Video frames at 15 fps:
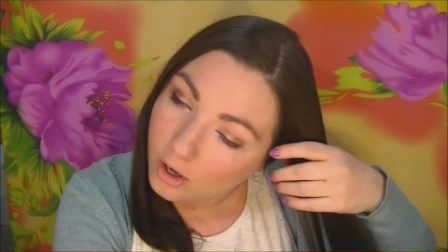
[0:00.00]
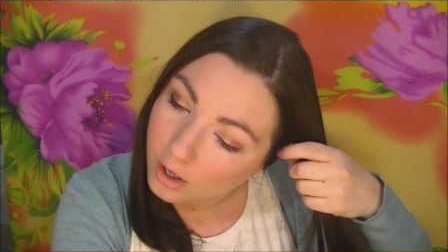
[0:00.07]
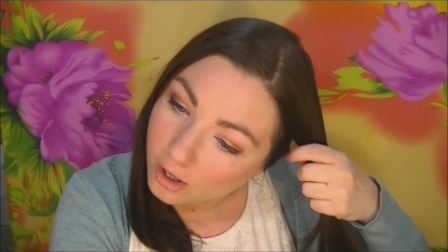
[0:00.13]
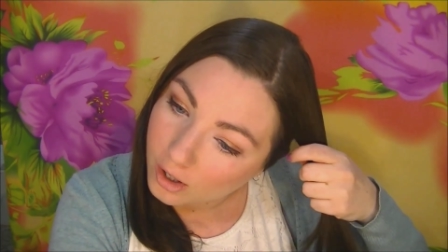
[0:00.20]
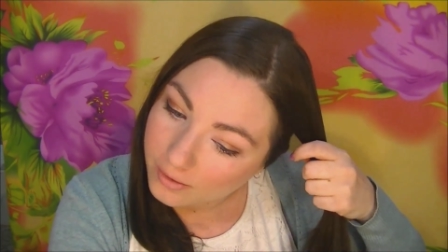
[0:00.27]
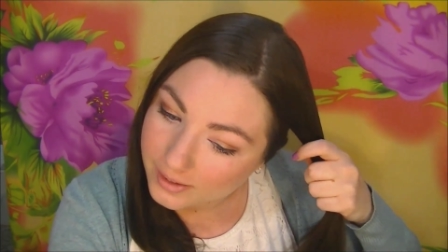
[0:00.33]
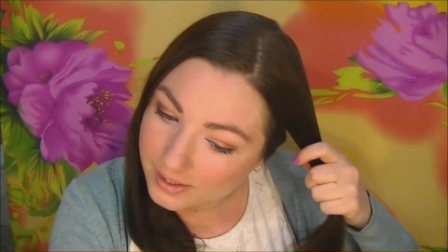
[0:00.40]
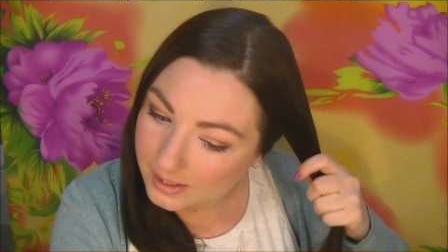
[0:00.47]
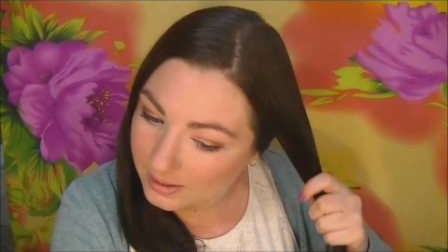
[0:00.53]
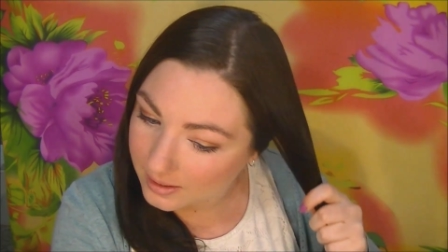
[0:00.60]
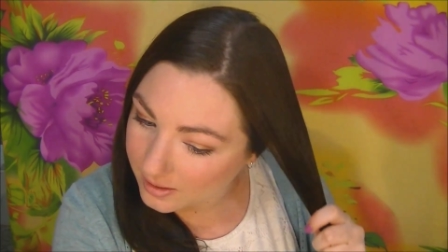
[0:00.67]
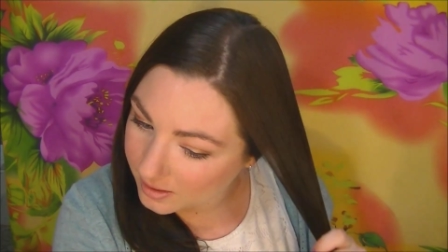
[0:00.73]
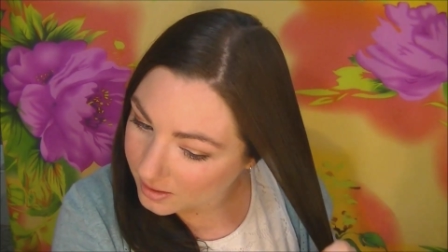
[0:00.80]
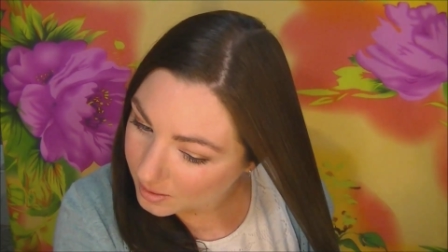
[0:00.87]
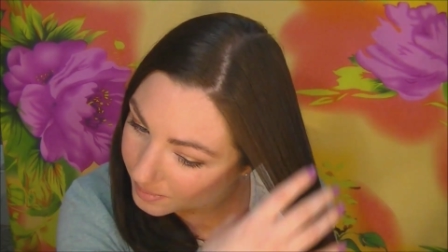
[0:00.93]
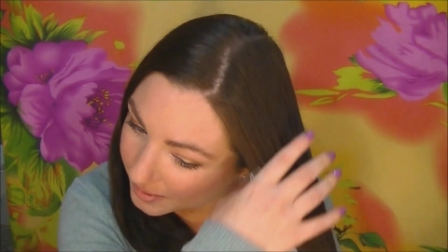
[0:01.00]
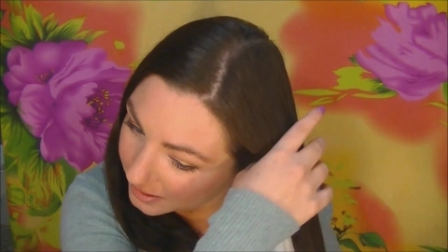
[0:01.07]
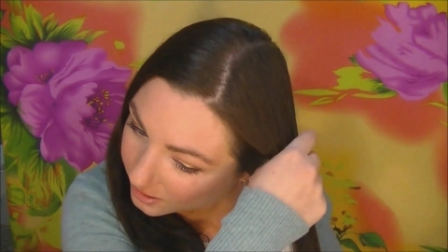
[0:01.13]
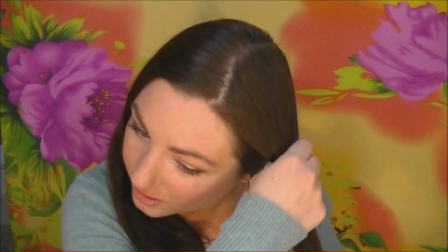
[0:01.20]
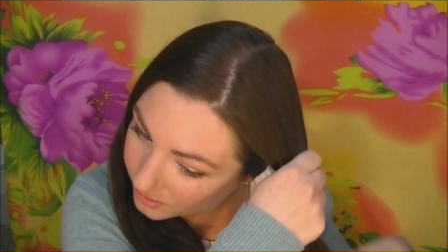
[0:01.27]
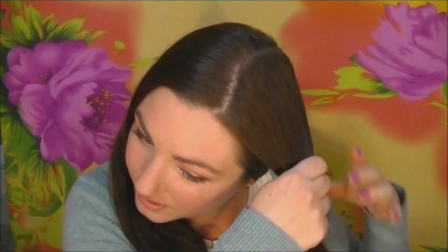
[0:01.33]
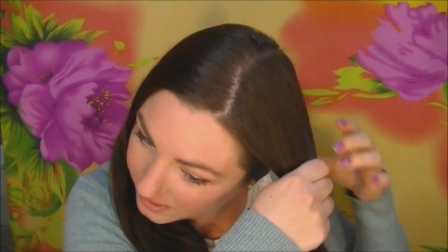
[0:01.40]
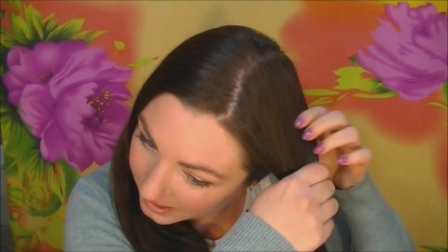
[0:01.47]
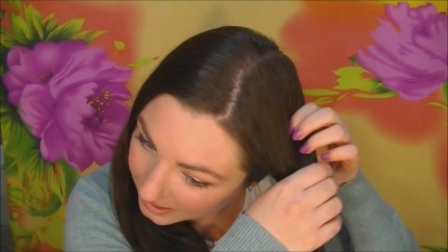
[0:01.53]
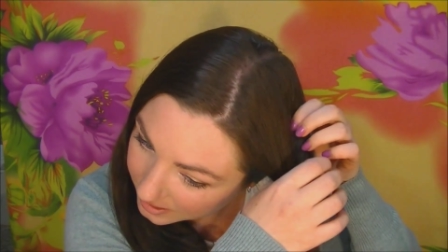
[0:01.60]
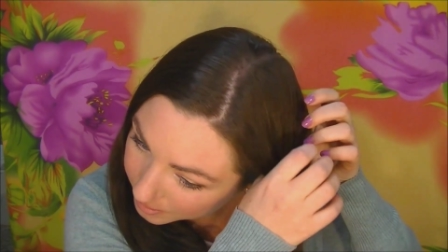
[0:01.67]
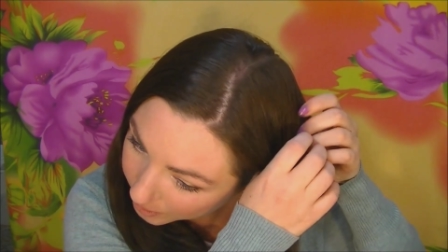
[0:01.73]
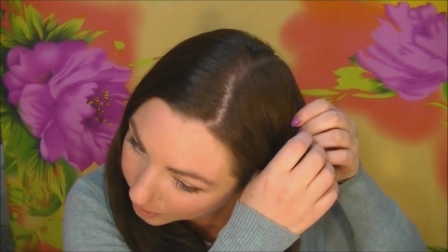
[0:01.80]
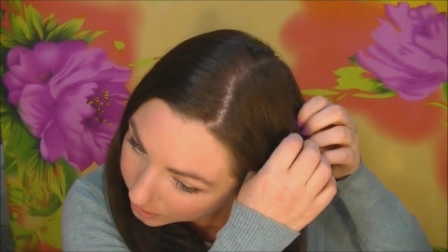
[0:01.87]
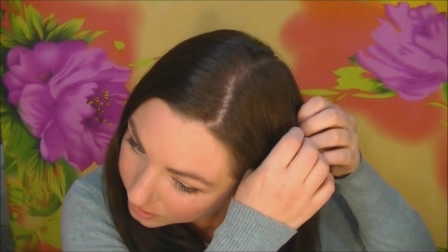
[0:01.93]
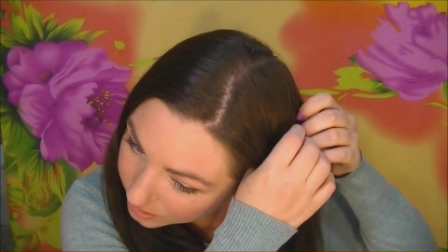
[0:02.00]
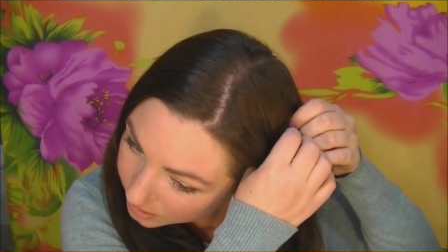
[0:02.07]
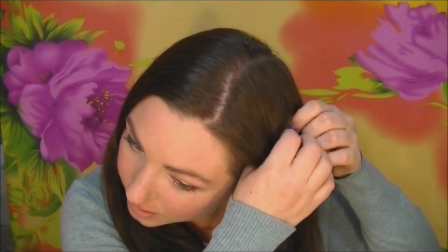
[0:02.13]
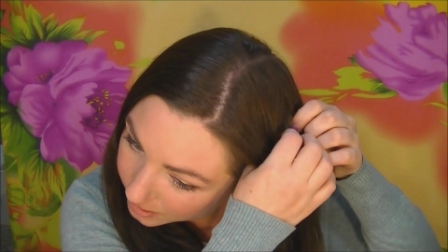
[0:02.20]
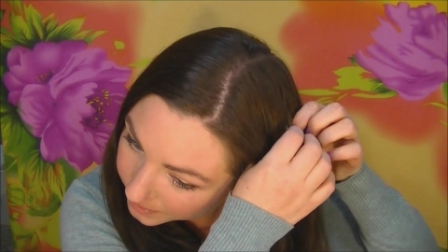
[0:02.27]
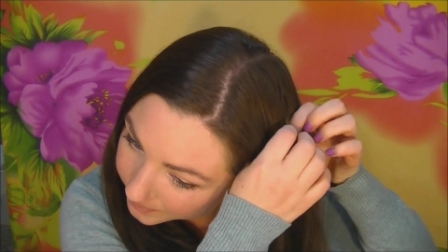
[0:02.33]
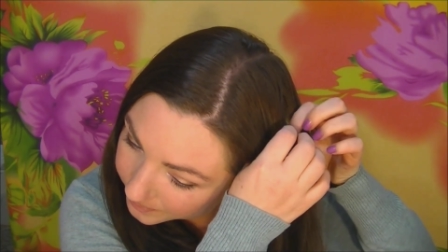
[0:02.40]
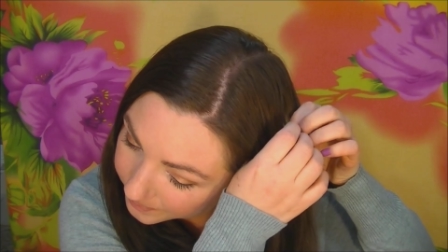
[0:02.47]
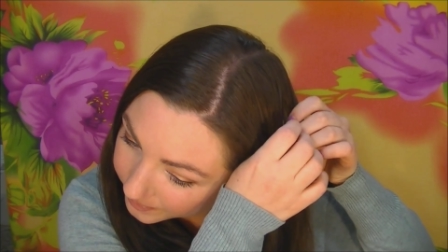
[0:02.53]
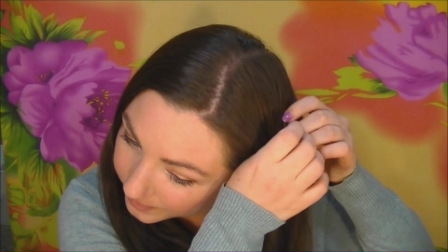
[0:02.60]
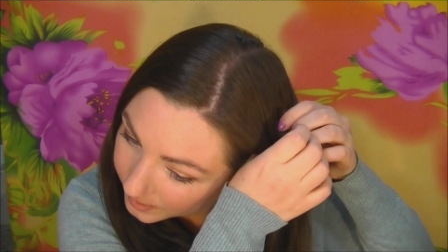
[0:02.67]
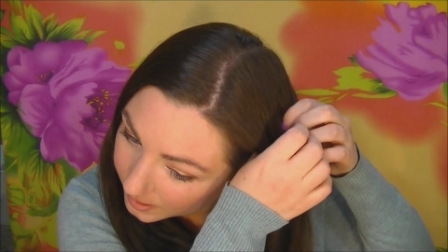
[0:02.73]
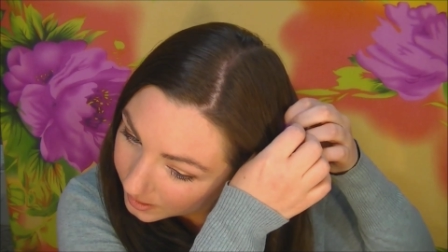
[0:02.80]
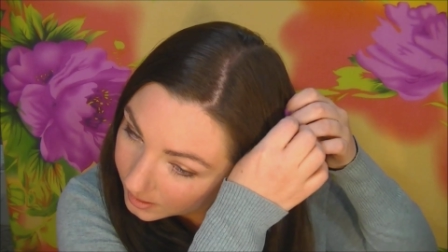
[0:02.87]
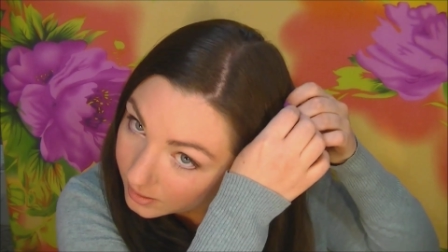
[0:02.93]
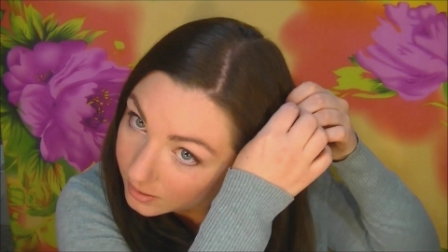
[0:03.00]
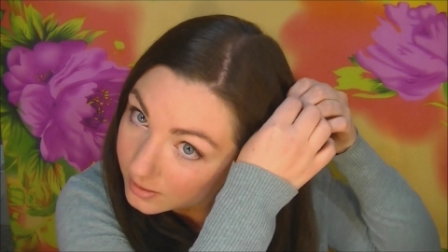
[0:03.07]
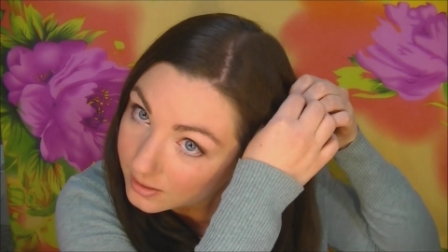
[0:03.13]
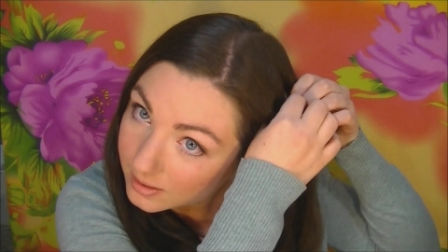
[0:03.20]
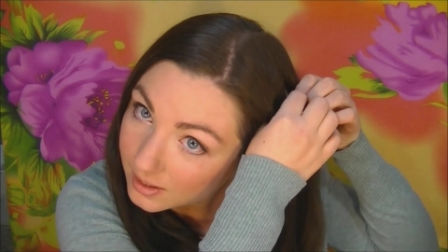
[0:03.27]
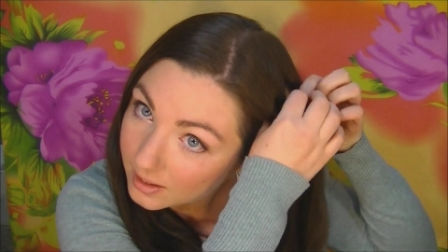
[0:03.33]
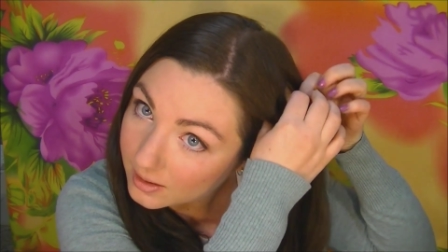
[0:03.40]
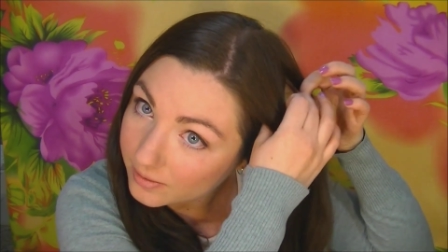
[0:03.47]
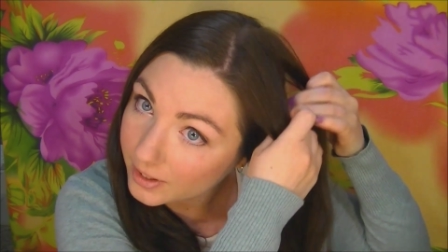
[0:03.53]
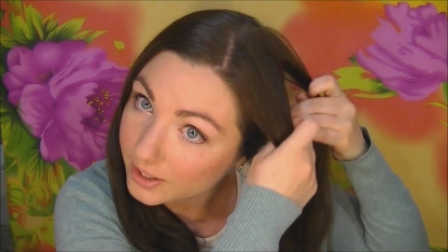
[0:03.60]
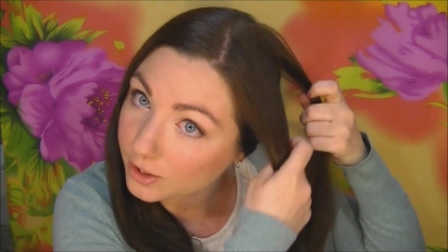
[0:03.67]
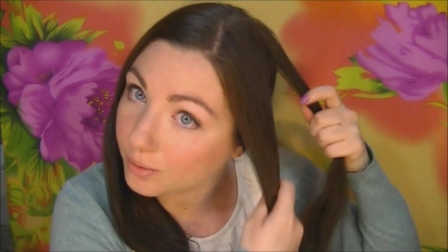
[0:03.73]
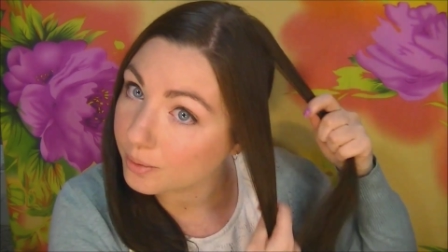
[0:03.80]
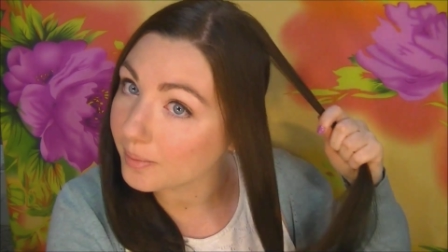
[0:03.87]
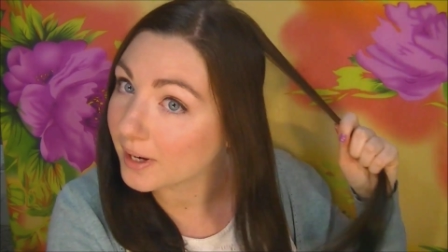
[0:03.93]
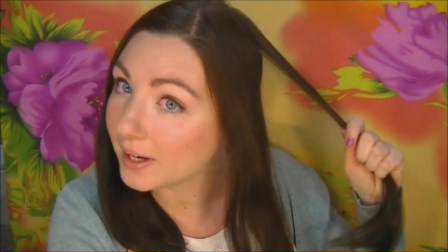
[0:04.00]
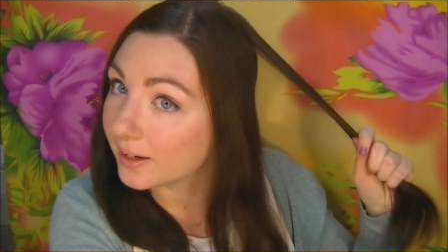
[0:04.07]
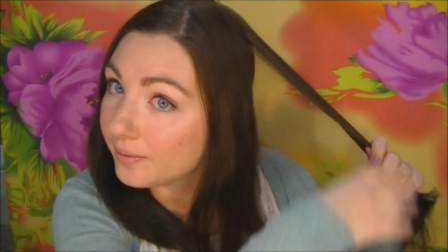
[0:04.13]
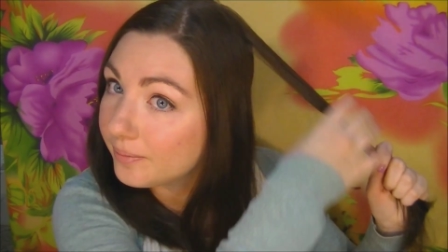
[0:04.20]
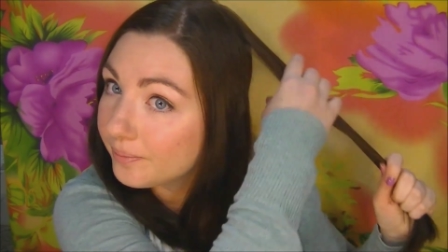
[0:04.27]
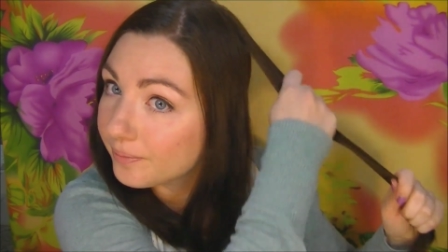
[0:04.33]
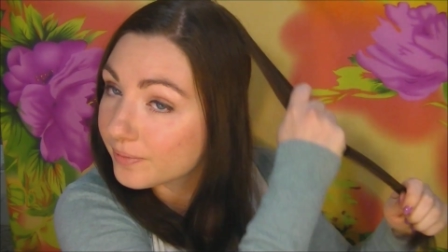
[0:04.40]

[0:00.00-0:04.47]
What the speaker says: obviously this is the bit that you see the most because it's at the very top of my head.